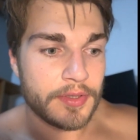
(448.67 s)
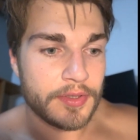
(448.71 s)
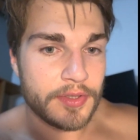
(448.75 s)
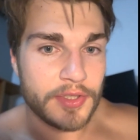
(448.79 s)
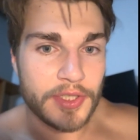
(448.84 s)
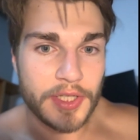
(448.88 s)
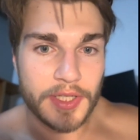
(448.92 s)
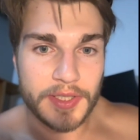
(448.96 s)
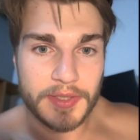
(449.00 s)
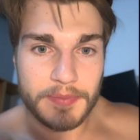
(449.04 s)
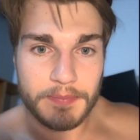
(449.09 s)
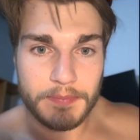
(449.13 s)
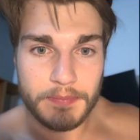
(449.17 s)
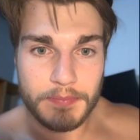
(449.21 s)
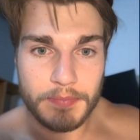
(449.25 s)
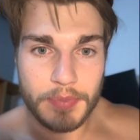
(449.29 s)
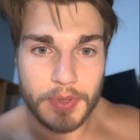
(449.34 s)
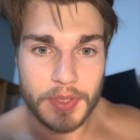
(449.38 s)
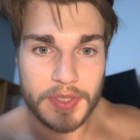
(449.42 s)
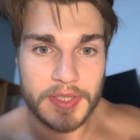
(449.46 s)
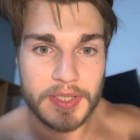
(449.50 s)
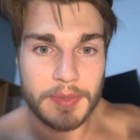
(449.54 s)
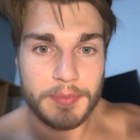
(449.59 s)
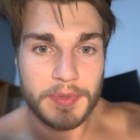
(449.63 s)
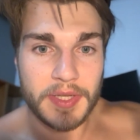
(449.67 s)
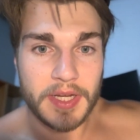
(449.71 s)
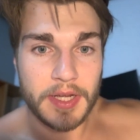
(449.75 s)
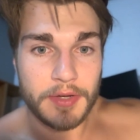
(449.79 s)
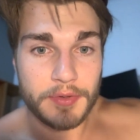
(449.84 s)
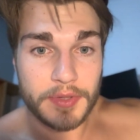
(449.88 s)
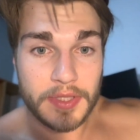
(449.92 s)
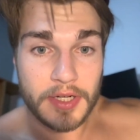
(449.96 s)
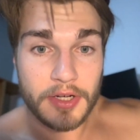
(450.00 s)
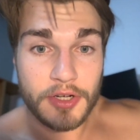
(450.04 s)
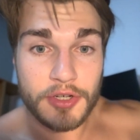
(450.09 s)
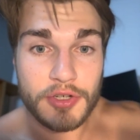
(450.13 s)
just put something
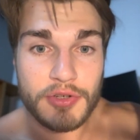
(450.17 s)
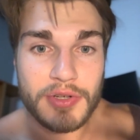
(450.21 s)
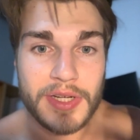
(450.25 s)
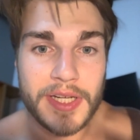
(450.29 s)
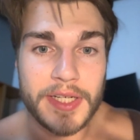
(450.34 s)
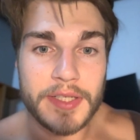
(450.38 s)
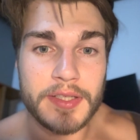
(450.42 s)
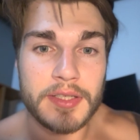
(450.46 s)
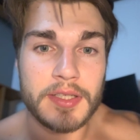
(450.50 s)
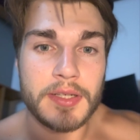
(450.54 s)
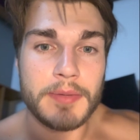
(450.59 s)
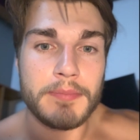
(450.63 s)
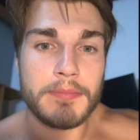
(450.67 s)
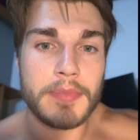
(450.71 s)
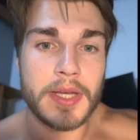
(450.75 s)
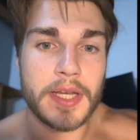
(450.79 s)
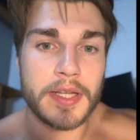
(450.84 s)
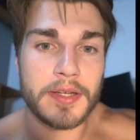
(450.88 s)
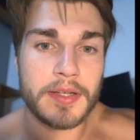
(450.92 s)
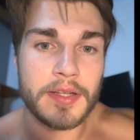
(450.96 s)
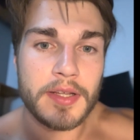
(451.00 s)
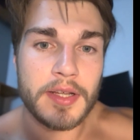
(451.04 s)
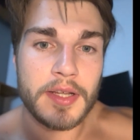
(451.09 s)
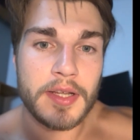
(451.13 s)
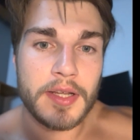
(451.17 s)
out there, and you need to commit.